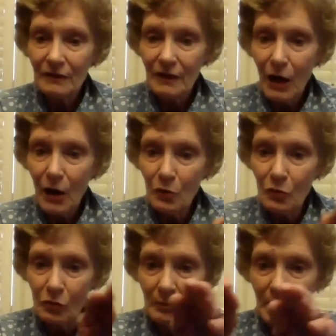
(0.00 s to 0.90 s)

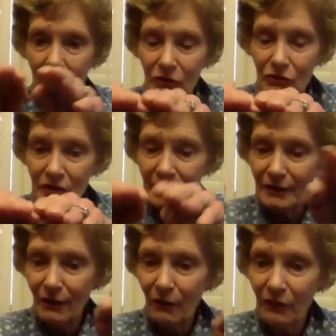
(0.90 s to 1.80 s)
dome. Usually you
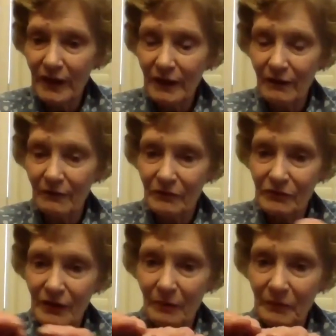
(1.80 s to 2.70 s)
don't think of
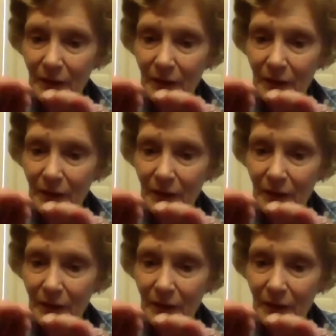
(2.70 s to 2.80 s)
something